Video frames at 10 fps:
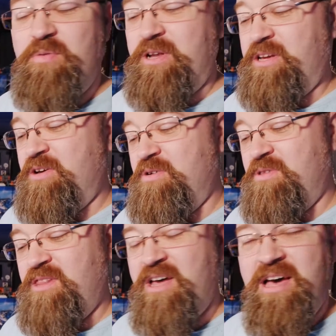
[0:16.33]
We're going to go
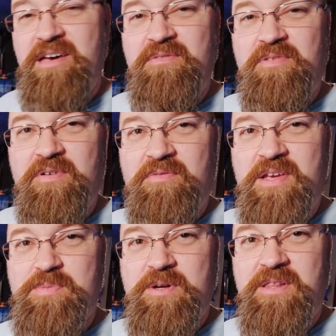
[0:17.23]
live on
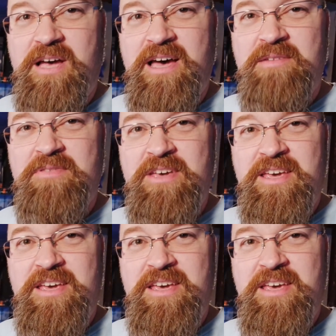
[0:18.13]
Facebook Live,